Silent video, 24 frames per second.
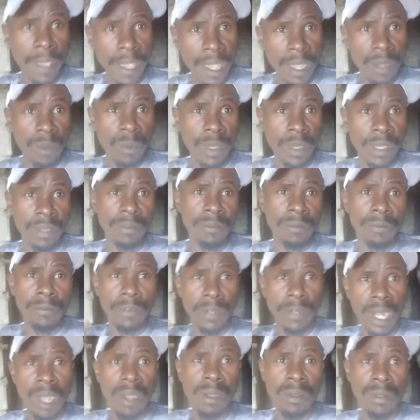Anyway,
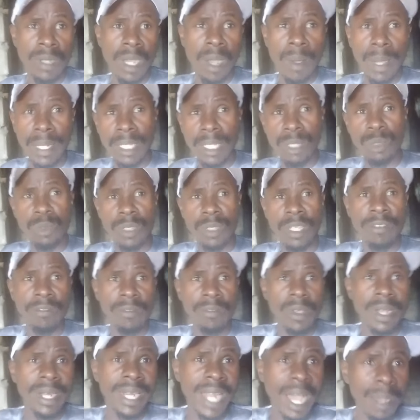for now, I wanted to give
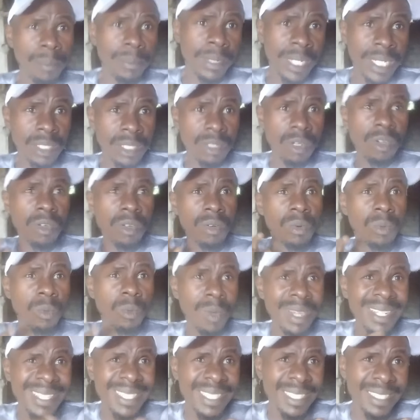you an update on
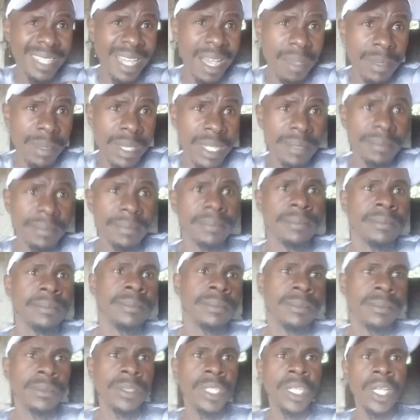what is coming
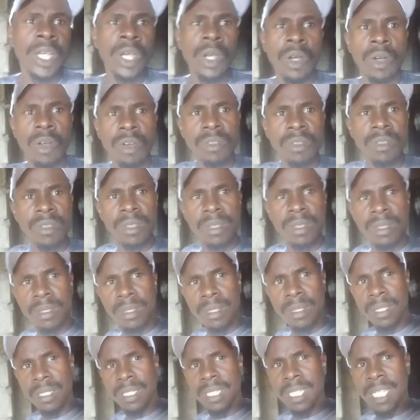on
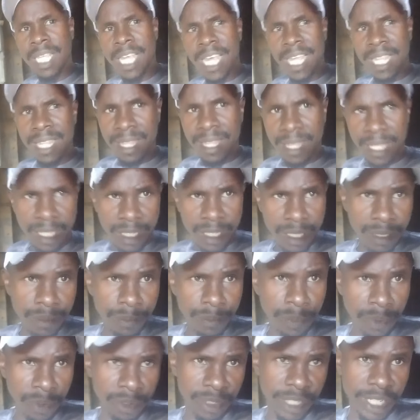this
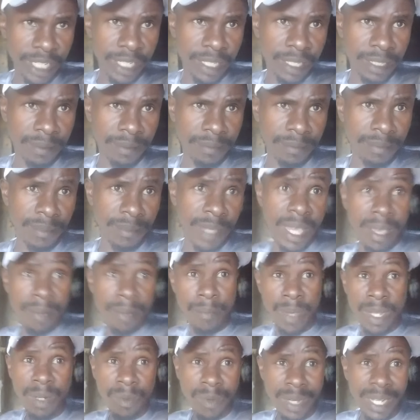project.
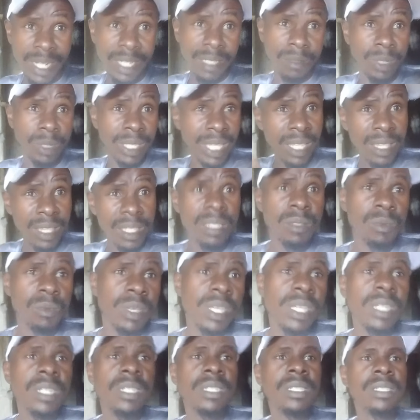Meanwhile, within this
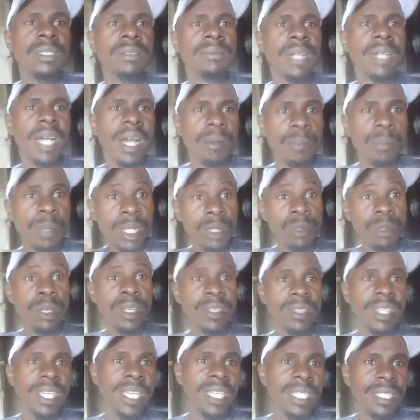week, I've been
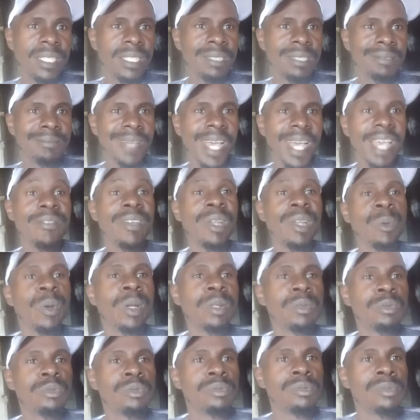doing things. I even
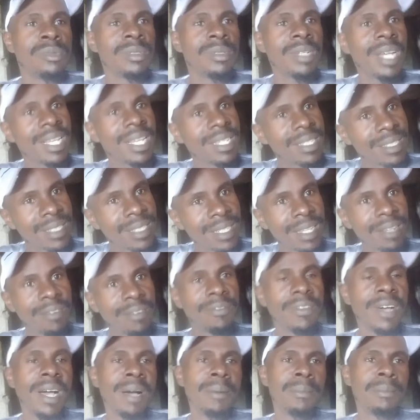went to a certain
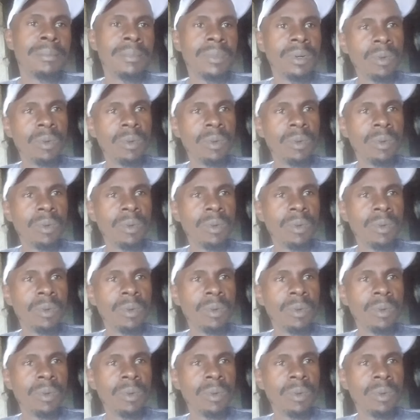farm